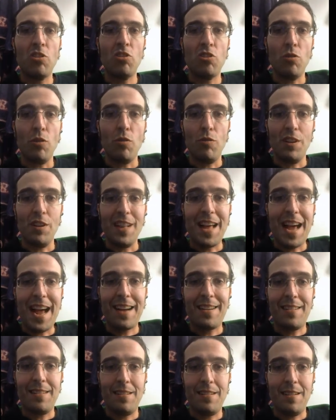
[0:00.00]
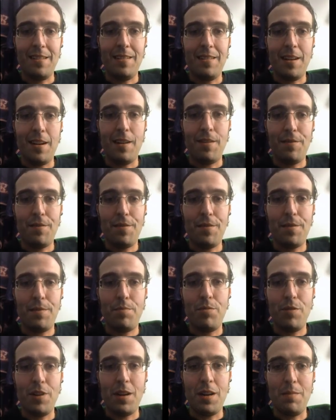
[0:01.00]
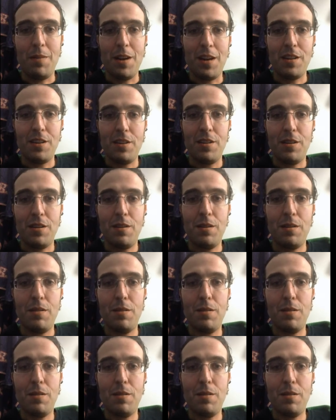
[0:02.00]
So it relaxed itself, pretty much.